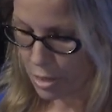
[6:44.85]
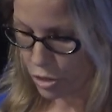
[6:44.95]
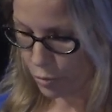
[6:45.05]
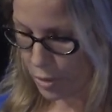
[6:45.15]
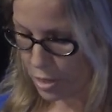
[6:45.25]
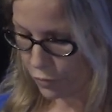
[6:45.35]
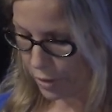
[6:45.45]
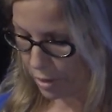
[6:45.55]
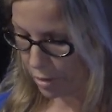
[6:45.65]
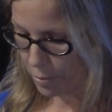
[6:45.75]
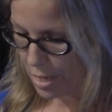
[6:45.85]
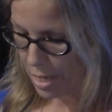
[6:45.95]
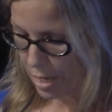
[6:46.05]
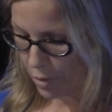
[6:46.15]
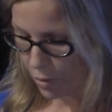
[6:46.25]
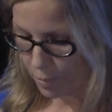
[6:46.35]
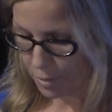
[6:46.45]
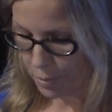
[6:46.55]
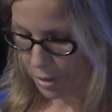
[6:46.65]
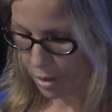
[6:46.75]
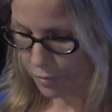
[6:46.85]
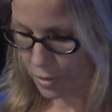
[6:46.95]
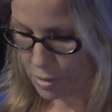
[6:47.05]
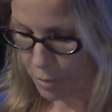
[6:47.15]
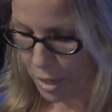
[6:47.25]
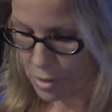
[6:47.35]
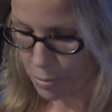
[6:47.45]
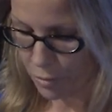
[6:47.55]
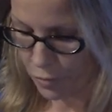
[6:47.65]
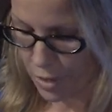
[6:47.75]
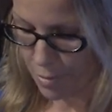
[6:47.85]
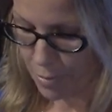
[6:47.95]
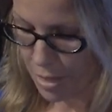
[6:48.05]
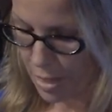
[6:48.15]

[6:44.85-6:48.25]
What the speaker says: to reach for help and hope that recovery is possible for them.